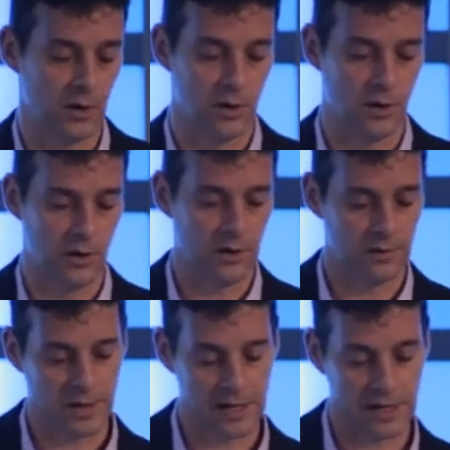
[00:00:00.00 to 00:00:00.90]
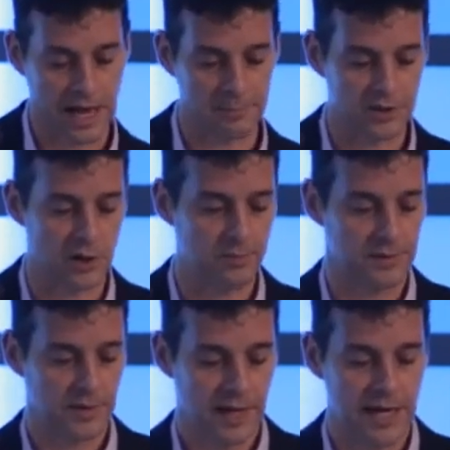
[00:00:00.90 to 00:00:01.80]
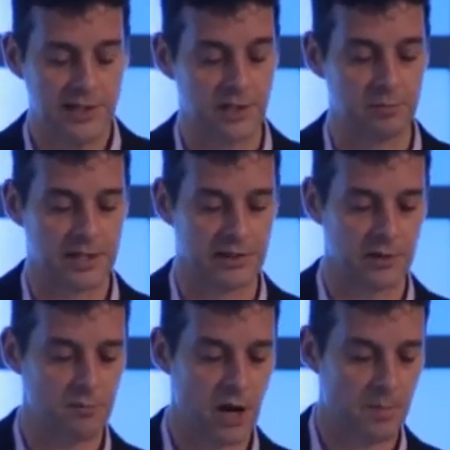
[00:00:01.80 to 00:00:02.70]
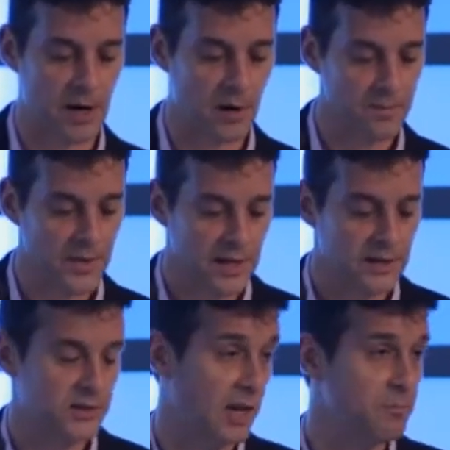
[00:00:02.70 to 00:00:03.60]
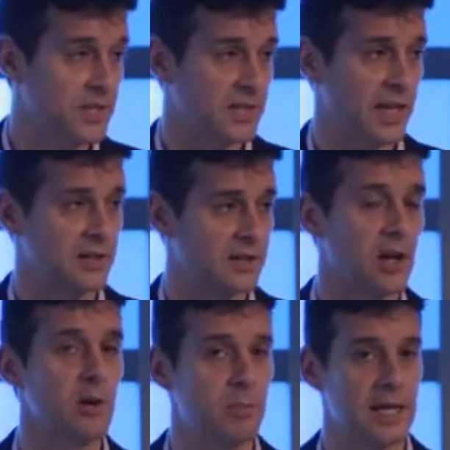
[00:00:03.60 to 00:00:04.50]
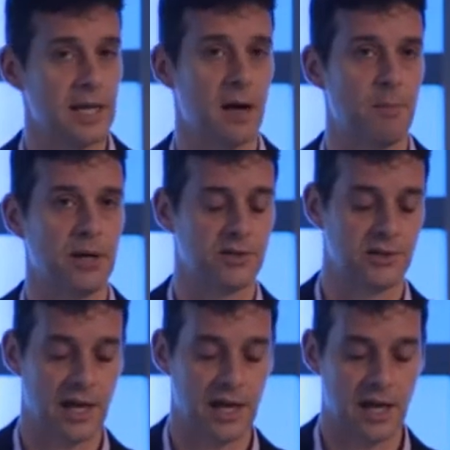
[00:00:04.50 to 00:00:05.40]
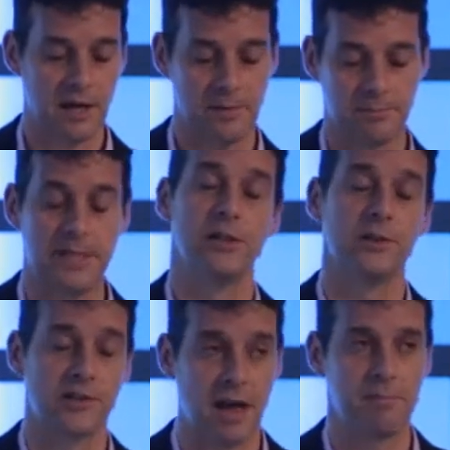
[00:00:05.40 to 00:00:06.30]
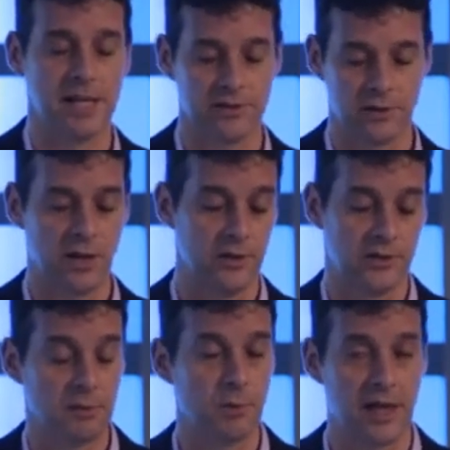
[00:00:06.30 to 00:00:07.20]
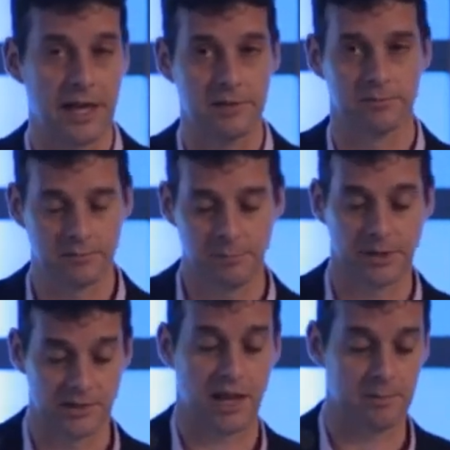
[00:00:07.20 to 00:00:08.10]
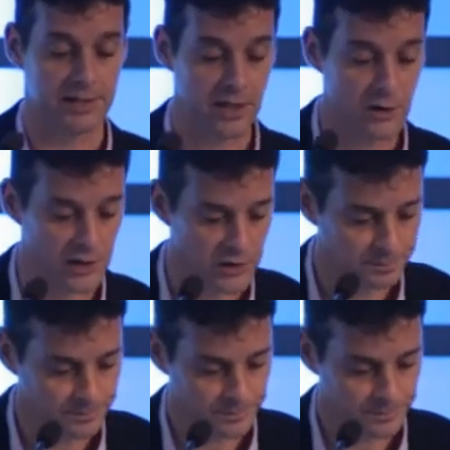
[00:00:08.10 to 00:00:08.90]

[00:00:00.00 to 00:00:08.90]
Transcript: or laptop, 18% on mobile, 10% globally amongst being on tablets, although double that amongst tablet owners.